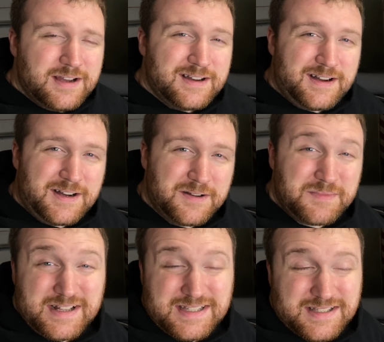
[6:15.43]

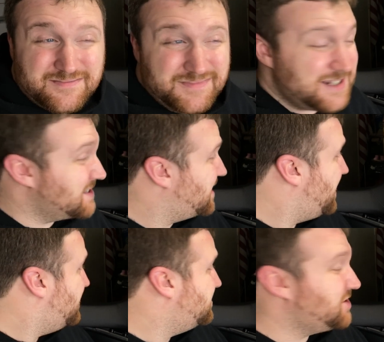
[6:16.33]
That's
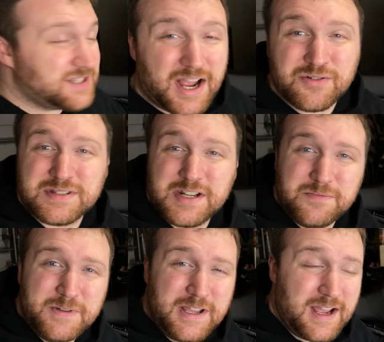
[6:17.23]
kind of just how it's gonna
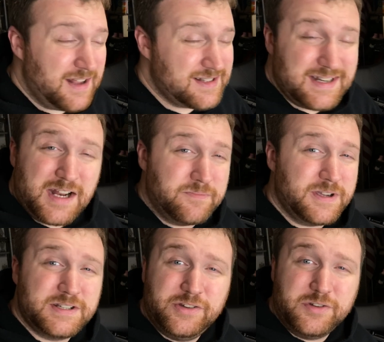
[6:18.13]
be. It's not a
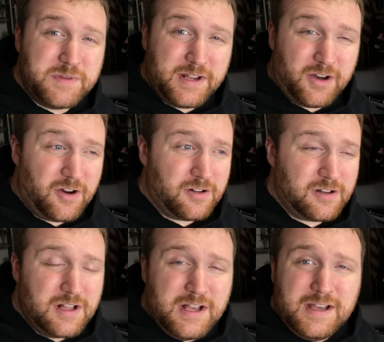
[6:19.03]
big deal to me at all.